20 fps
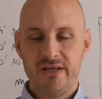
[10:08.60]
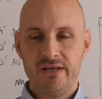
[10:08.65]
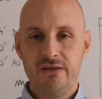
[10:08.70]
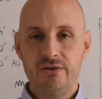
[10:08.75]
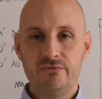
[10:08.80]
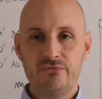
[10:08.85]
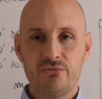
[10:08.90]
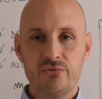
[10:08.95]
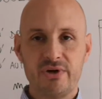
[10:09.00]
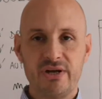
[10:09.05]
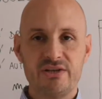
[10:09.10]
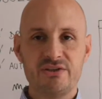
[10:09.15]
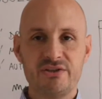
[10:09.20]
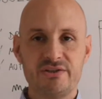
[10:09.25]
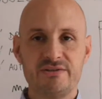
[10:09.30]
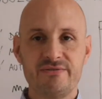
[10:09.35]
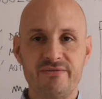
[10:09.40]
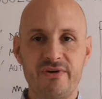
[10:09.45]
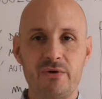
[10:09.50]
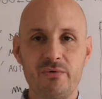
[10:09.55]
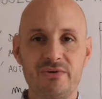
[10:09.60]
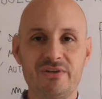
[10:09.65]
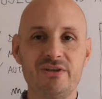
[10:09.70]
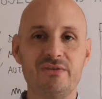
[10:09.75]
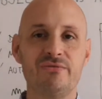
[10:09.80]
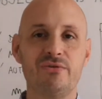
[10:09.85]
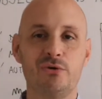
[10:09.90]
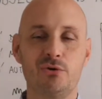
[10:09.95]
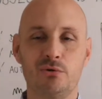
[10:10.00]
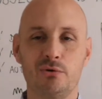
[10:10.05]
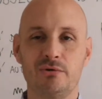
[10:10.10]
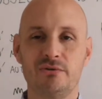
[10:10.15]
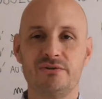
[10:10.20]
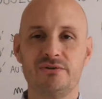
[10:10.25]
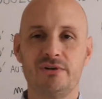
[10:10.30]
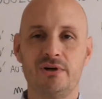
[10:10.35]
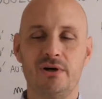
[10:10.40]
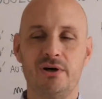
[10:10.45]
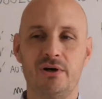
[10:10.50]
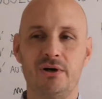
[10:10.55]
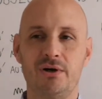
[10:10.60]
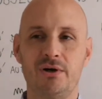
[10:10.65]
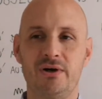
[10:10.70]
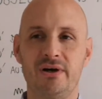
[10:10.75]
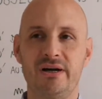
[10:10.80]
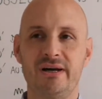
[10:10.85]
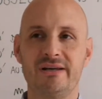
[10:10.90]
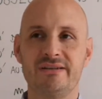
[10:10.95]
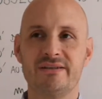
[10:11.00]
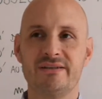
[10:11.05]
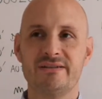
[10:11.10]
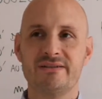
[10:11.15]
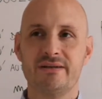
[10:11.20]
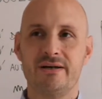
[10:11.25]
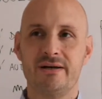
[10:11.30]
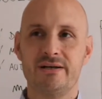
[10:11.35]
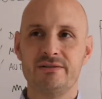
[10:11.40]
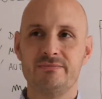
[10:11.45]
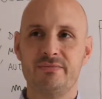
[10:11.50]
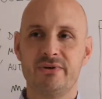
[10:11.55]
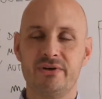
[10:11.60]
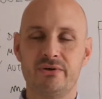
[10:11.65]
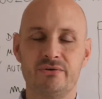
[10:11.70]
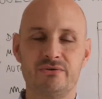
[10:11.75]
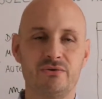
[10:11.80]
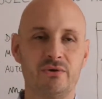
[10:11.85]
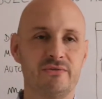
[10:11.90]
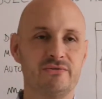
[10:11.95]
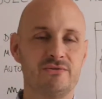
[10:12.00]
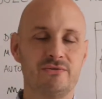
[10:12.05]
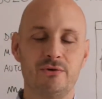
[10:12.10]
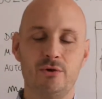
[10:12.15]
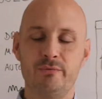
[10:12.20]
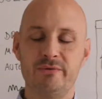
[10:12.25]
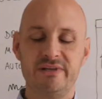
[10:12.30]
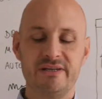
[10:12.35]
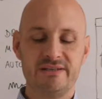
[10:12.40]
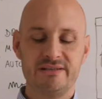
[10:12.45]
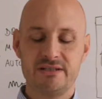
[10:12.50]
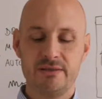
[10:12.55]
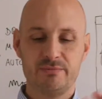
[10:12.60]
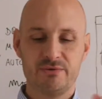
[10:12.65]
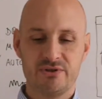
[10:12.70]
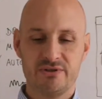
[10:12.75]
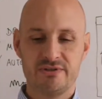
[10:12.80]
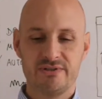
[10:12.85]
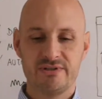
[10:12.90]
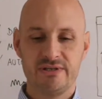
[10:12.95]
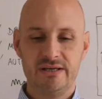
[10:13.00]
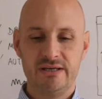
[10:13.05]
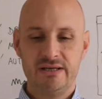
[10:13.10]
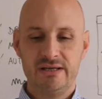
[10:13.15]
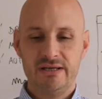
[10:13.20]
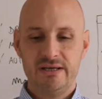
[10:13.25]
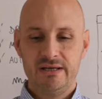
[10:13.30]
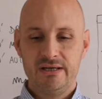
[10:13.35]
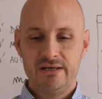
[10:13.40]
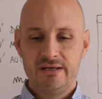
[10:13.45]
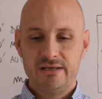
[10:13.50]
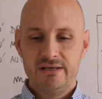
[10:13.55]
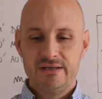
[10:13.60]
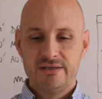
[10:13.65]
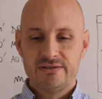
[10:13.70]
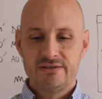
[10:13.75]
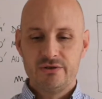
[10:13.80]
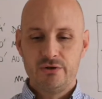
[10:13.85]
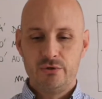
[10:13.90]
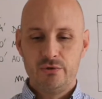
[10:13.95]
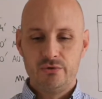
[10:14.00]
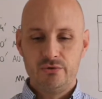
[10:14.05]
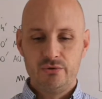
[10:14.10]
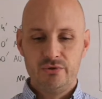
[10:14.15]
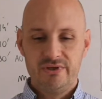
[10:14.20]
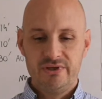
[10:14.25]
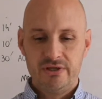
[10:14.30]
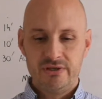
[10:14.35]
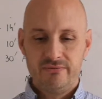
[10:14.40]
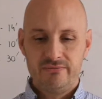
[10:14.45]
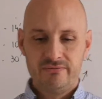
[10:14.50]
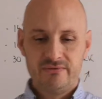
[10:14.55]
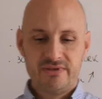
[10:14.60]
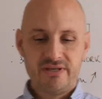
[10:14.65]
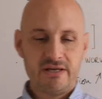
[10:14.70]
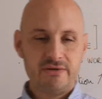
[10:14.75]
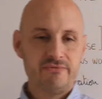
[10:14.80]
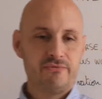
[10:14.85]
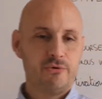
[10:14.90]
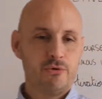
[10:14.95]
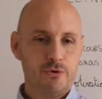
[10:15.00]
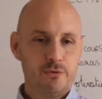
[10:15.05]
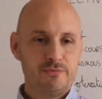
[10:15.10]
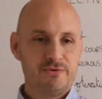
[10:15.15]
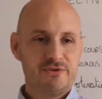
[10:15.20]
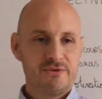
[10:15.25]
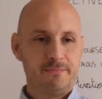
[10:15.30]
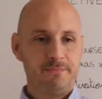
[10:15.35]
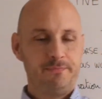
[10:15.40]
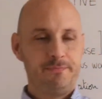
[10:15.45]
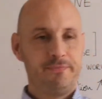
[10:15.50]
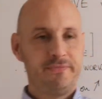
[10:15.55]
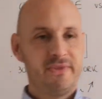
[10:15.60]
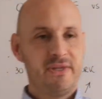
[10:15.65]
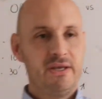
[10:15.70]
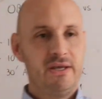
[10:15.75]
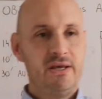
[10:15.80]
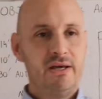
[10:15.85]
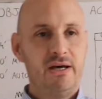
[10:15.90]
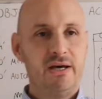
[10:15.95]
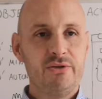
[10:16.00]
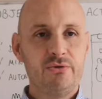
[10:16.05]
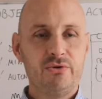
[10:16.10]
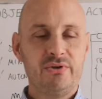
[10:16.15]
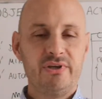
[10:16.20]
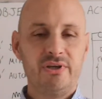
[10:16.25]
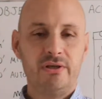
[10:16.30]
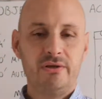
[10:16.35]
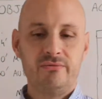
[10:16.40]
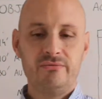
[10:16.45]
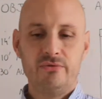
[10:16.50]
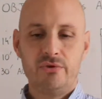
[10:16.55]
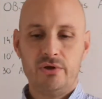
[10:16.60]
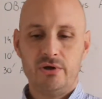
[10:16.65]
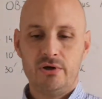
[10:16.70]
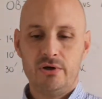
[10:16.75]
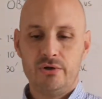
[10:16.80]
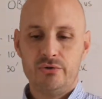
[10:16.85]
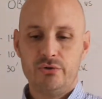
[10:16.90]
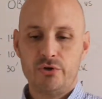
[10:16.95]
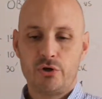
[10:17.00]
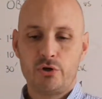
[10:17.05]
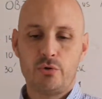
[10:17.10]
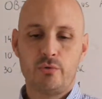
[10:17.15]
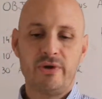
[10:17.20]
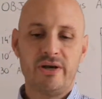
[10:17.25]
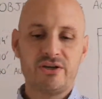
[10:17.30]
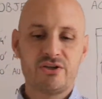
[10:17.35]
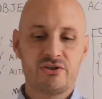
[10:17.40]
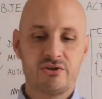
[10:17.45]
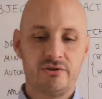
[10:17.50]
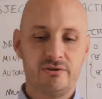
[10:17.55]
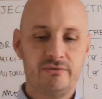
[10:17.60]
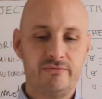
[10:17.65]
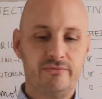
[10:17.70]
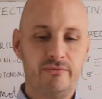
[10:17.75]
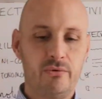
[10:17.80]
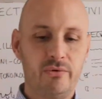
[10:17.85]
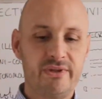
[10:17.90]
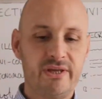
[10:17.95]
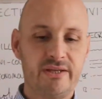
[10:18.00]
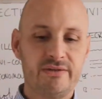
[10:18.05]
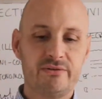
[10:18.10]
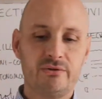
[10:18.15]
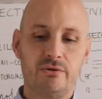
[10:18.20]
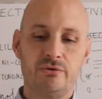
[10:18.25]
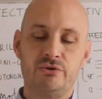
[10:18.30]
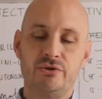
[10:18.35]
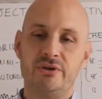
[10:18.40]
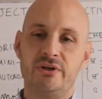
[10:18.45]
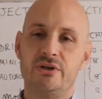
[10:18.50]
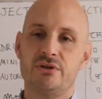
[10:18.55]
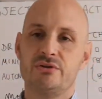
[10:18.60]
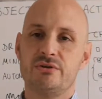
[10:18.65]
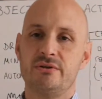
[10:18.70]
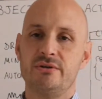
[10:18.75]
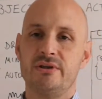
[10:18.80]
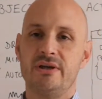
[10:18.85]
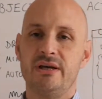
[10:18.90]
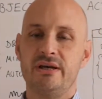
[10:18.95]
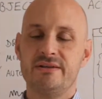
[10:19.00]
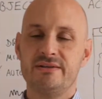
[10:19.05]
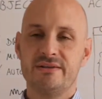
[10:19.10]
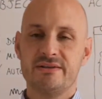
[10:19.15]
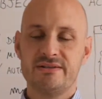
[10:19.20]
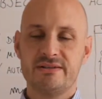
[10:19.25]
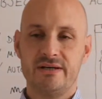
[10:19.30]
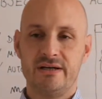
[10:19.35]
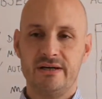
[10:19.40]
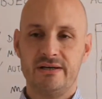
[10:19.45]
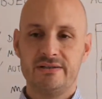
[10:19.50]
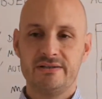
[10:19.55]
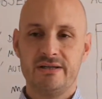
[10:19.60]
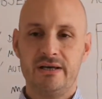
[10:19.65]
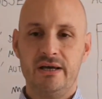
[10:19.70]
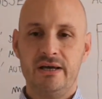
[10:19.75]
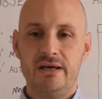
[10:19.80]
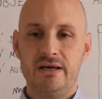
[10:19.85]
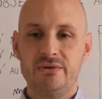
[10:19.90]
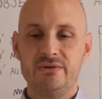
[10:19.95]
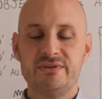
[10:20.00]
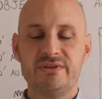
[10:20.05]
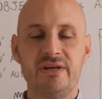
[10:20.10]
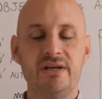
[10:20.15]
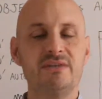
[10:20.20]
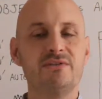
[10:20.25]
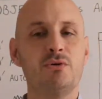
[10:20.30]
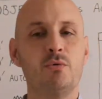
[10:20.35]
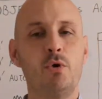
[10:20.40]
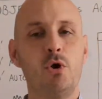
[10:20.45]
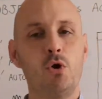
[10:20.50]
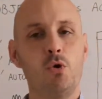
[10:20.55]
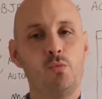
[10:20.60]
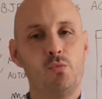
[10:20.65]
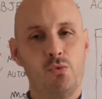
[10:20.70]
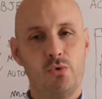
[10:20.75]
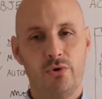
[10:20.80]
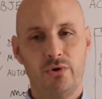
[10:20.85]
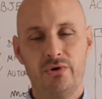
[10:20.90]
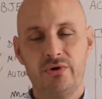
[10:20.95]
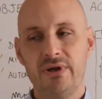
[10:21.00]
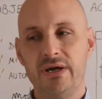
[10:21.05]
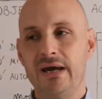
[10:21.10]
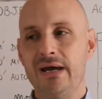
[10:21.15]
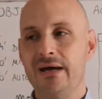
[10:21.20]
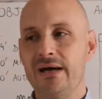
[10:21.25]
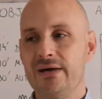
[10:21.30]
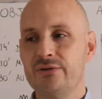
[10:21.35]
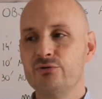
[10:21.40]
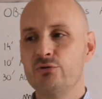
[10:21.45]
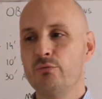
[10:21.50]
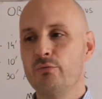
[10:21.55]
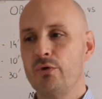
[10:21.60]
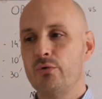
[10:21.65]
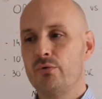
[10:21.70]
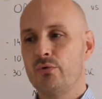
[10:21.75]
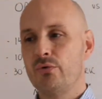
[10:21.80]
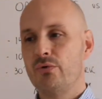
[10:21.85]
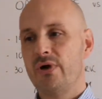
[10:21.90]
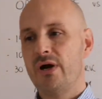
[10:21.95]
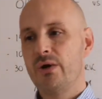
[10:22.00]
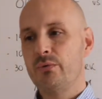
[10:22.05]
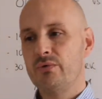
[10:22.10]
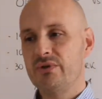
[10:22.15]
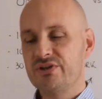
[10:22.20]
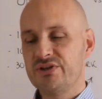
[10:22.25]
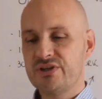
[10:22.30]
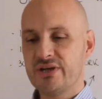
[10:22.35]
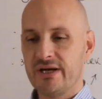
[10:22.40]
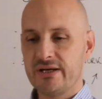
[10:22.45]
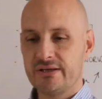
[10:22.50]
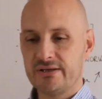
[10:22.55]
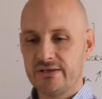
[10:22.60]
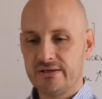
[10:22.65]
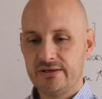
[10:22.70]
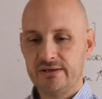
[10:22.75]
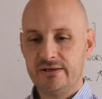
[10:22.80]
In French, it's a very difficult exercise because you have so many exceptions. So you give 10 verbs and you give the correction for that conjugation exercise. And you say, it's some homework, and tomorrow I will check